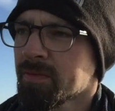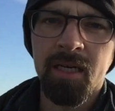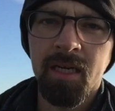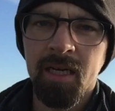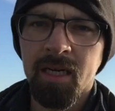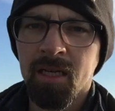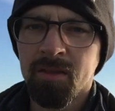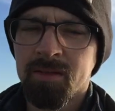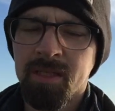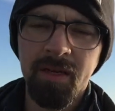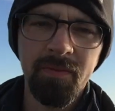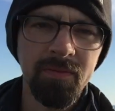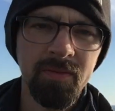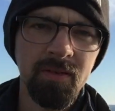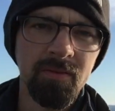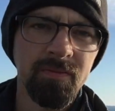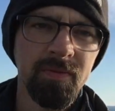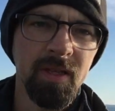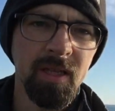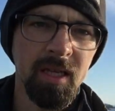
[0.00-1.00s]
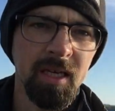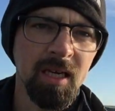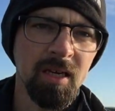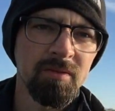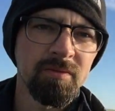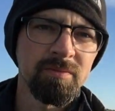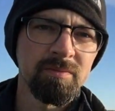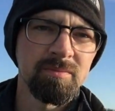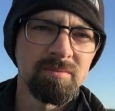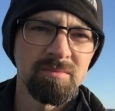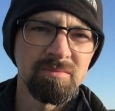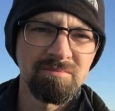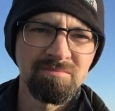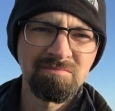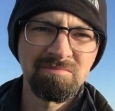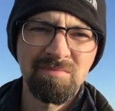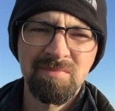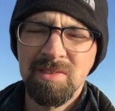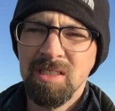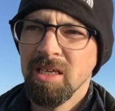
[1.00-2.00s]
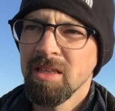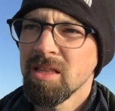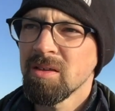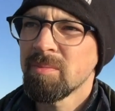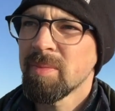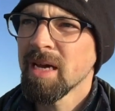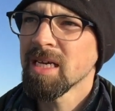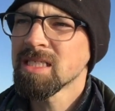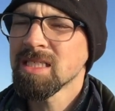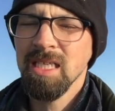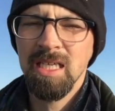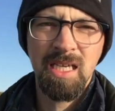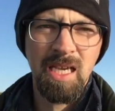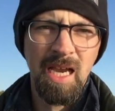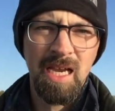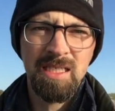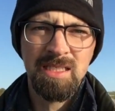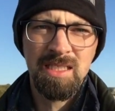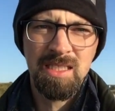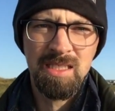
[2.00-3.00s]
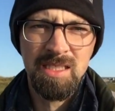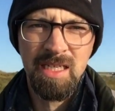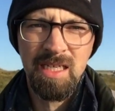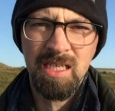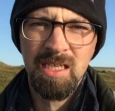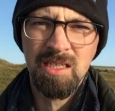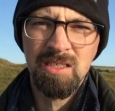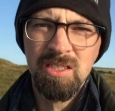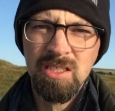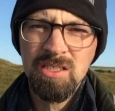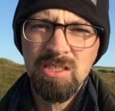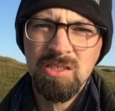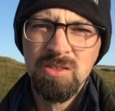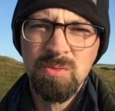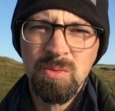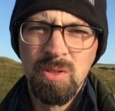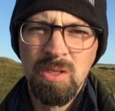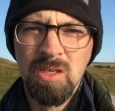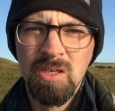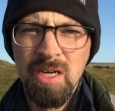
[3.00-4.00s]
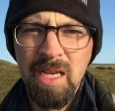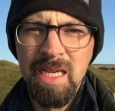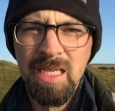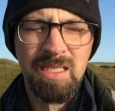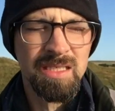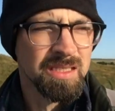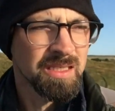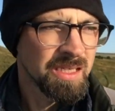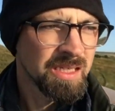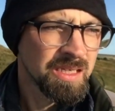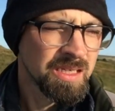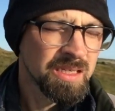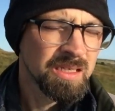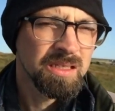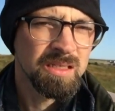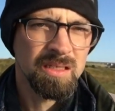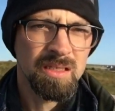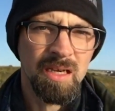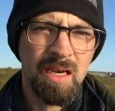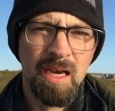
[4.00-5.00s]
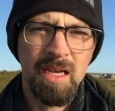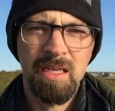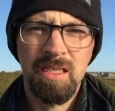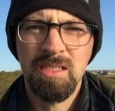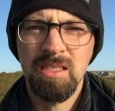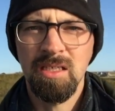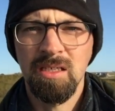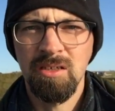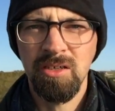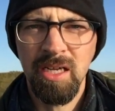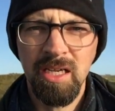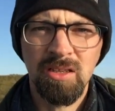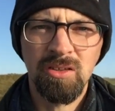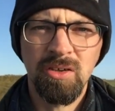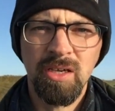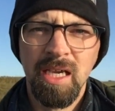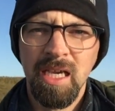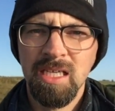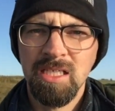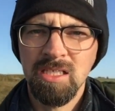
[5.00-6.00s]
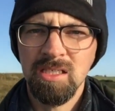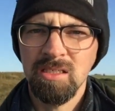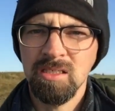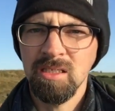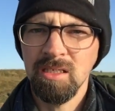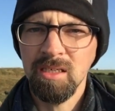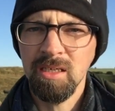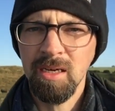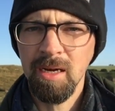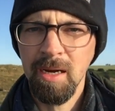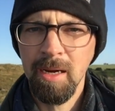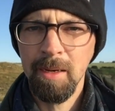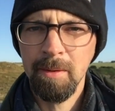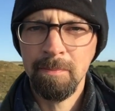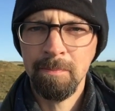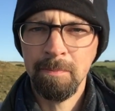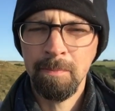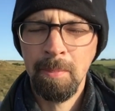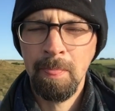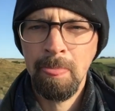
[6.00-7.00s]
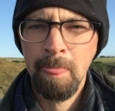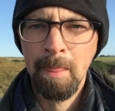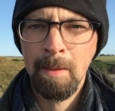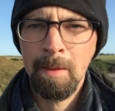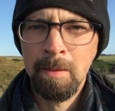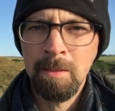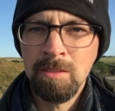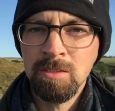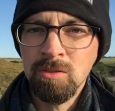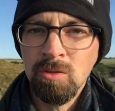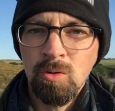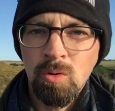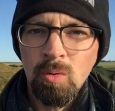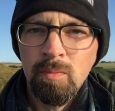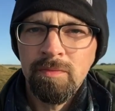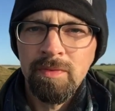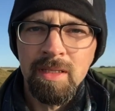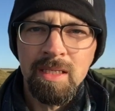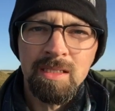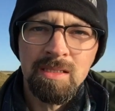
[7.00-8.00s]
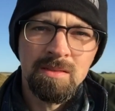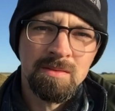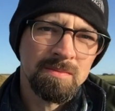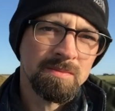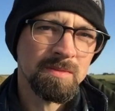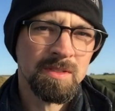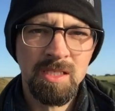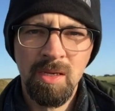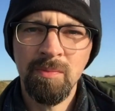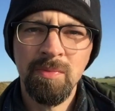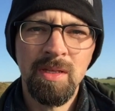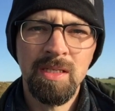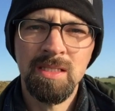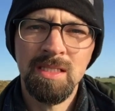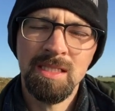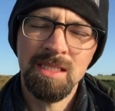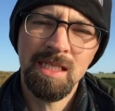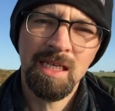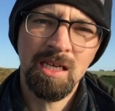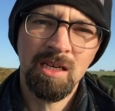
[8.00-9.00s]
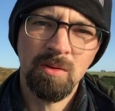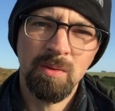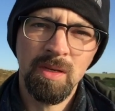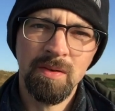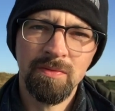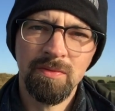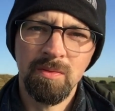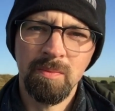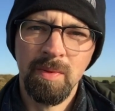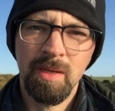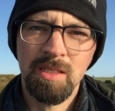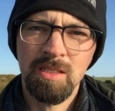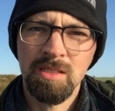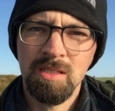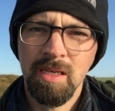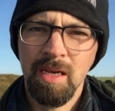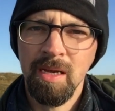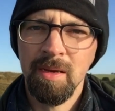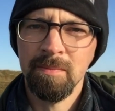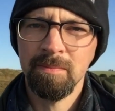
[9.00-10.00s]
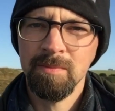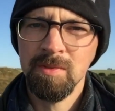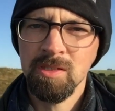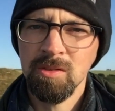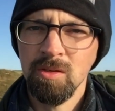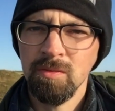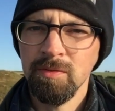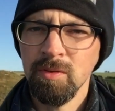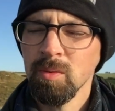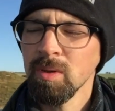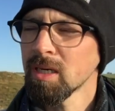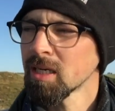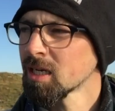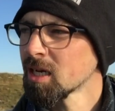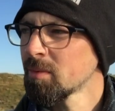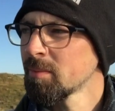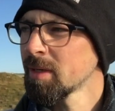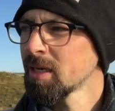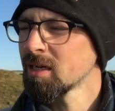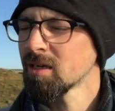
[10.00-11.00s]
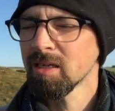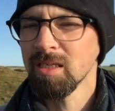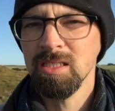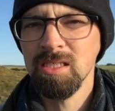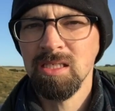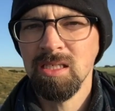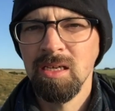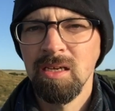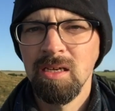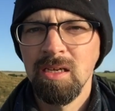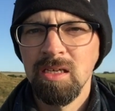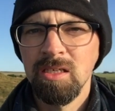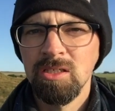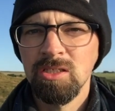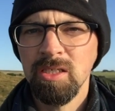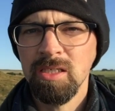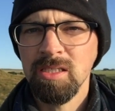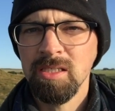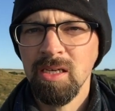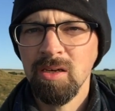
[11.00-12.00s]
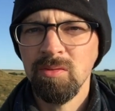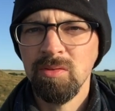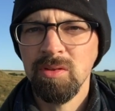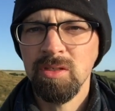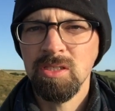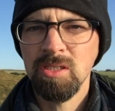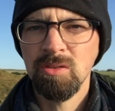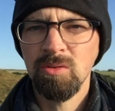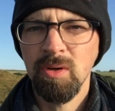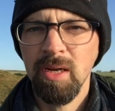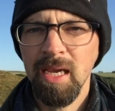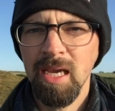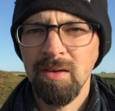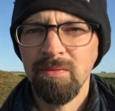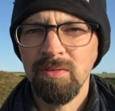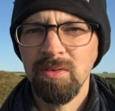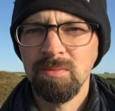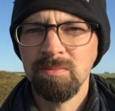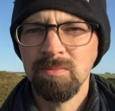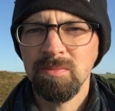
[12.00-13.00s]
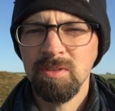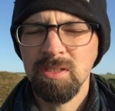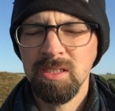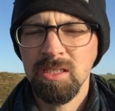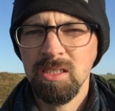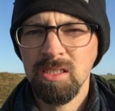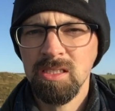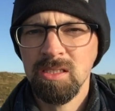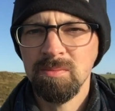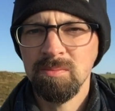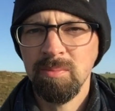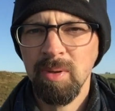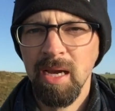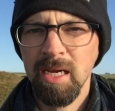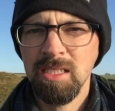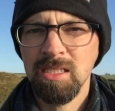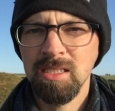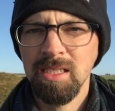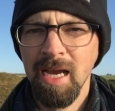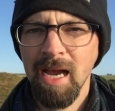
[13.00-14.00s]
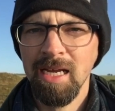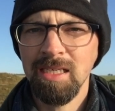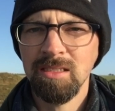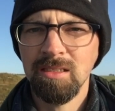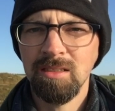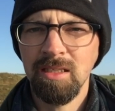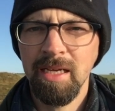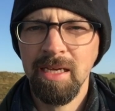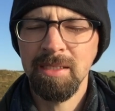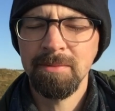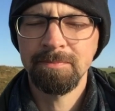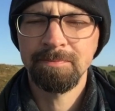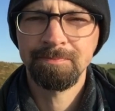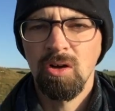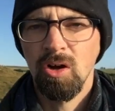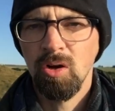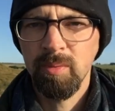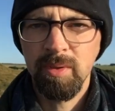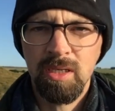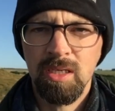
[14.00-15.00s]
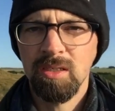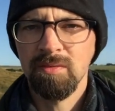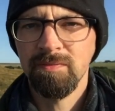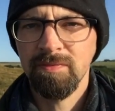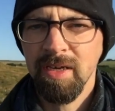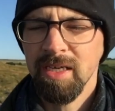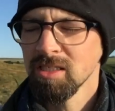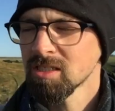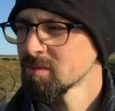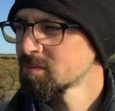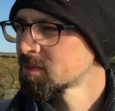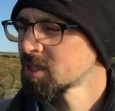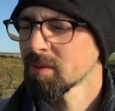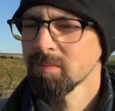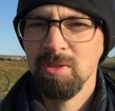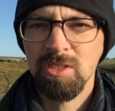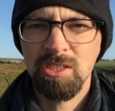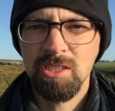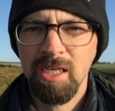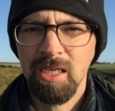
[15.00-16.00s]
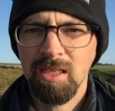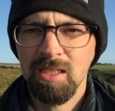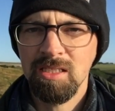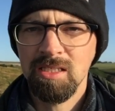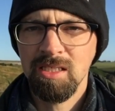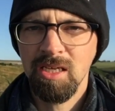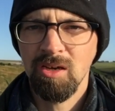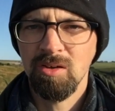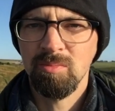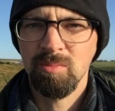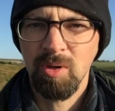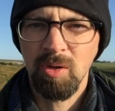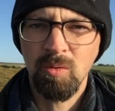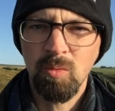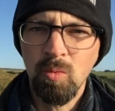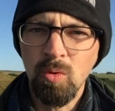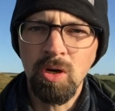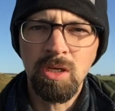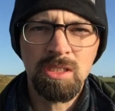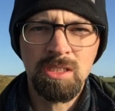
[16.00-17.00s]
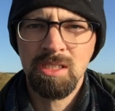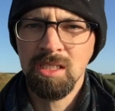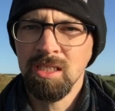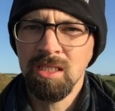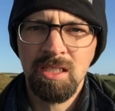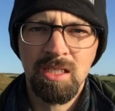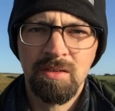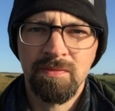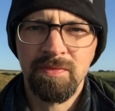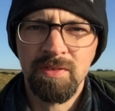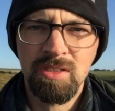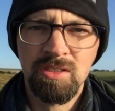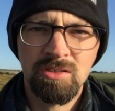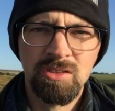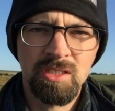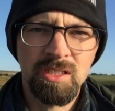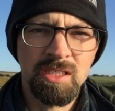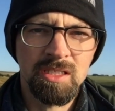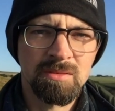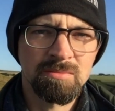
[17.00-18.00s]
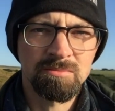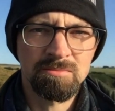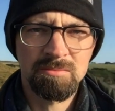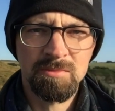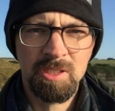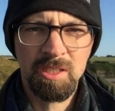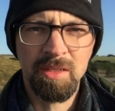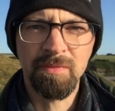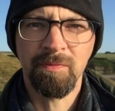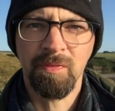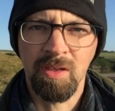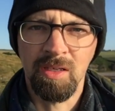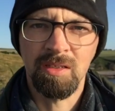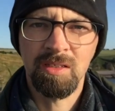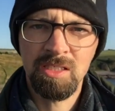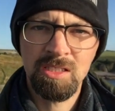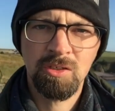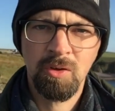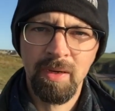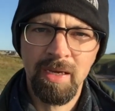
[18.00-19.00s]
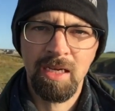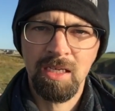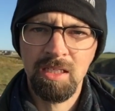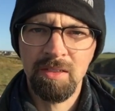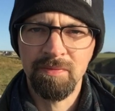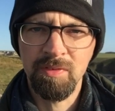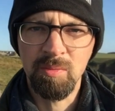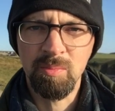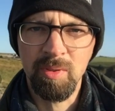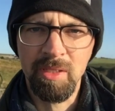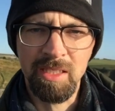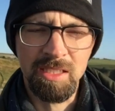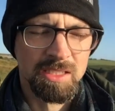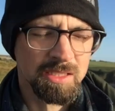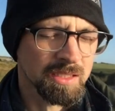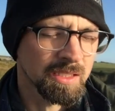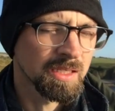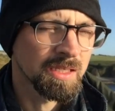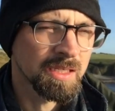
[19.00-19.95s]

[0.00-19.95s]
And I definitely feel like I've done the best I can today. Conditions were great, and it's a great location. Um, so hopefully something to take away from this. Um, so if you want to come here, it's just south of Stonehaven, just past Catterline. Hope you can find some time to check this out, but watch the cliff. It's really cliffy. It's quite a cliffy place.